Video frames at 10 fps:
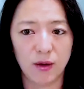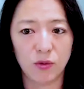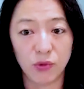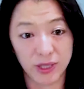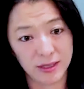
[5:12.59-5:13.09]

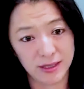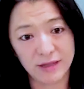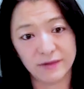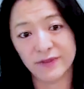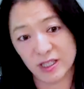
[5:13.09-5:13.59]
real estate
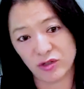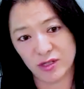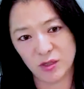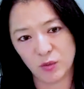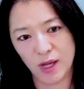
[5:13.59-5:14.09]
investors
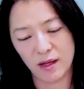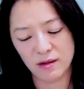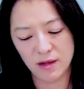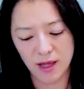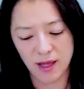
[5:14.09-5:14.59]
as well.